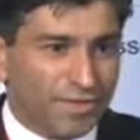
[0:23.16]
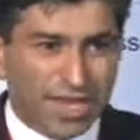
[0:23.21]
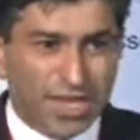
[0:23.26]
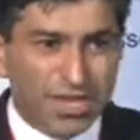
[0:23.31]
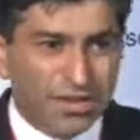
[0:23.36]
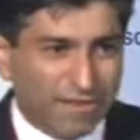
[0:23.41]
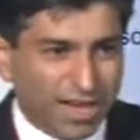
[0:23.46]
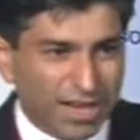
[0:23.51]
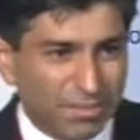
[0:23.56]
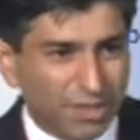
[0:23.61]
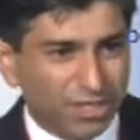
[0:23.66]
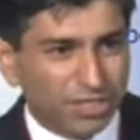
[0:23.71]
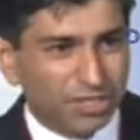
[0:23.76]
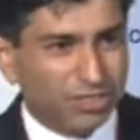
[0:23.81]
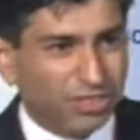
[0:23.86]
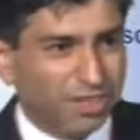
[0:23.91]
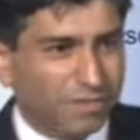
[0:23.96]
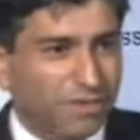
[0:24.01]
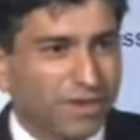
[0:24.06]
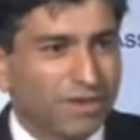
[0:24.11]
Thank you very
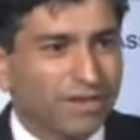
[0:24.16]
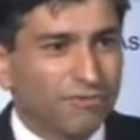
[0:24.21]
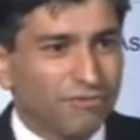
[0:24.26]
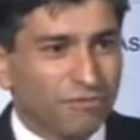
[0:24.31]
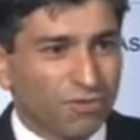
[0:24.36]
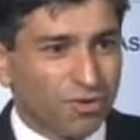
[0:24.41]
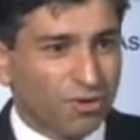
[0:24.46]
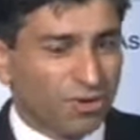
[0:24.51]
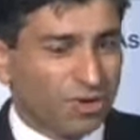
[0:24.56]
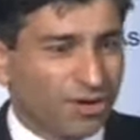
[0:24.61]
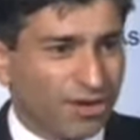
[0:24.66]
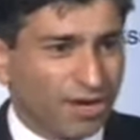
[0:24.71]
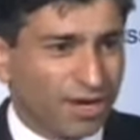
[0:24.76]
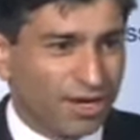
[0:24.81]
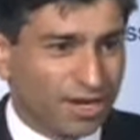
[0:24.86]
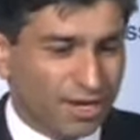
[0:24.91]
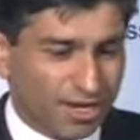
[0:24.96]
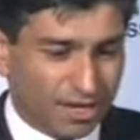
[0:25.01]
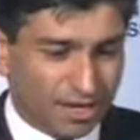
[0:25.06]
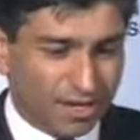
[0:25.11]
much, Deepak,
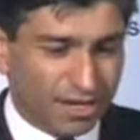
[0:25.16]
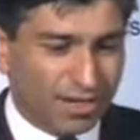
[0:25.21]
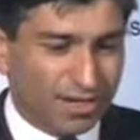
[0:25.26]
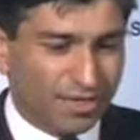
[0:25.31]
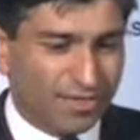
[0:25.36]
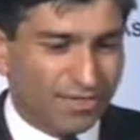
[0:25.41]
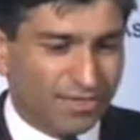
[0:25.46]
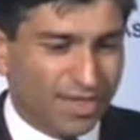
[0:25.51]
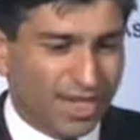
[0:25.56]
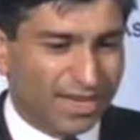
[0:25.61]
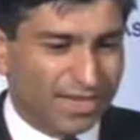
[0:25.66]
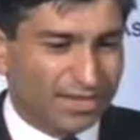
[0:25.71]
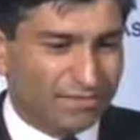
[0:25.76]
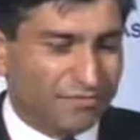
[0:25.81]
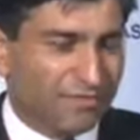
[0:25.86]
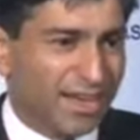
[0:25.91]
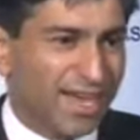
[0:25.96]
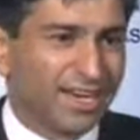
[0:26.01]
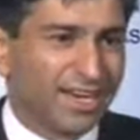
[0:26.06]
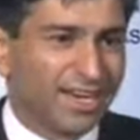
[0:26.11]
for
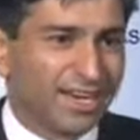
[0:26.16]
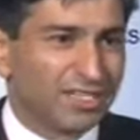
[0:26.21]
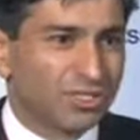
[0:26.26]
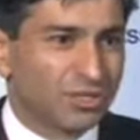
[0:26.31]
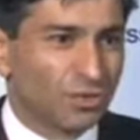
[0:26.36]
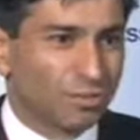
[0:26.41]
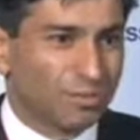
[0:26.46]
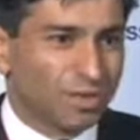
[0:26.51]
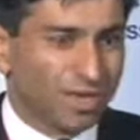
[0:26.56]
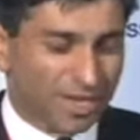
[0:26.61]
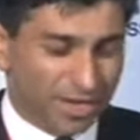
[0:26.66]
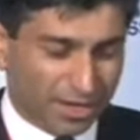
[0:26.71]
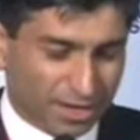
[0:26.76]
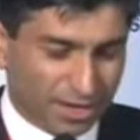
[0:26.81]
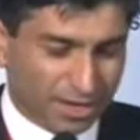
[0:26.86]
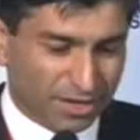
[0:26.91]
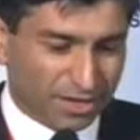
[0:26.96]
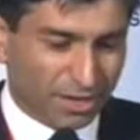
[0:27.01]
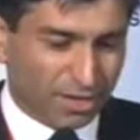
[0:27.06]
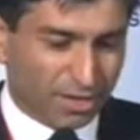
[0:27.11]
that very nice
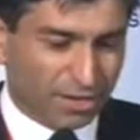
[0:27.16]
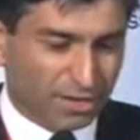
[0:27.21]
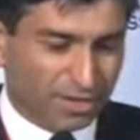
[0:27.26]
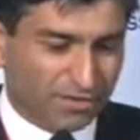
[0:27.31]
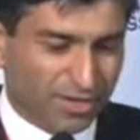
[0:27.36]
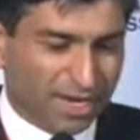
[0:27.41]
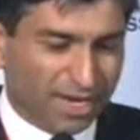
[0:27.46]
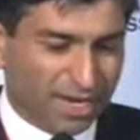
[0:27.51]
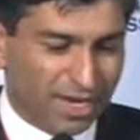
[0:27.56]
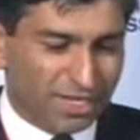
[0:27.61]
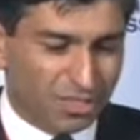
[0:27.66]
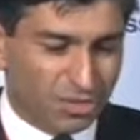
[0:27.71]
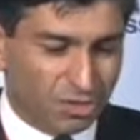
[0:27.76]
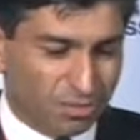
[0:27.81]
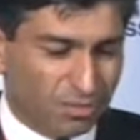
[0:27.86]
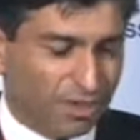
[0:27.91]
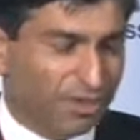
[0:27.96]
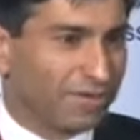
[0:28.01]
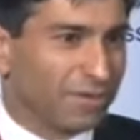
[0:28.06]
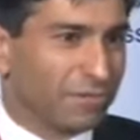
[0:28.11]
opening, those very nice
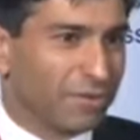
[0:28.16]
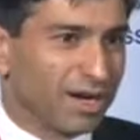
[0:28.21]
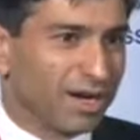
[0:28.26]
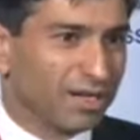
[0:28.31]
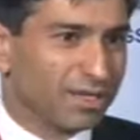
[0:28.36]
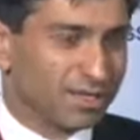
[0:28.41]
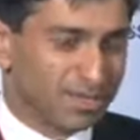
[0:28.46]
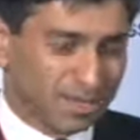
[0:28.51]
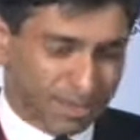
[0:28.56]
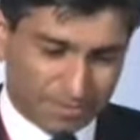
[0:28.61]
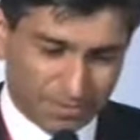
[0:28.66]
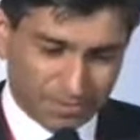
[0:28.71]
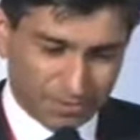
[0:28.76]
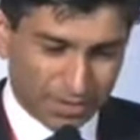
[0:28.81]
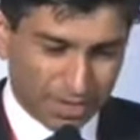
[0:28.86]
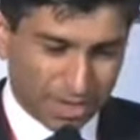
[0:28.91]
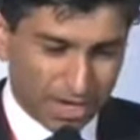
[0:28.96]
opening remarks.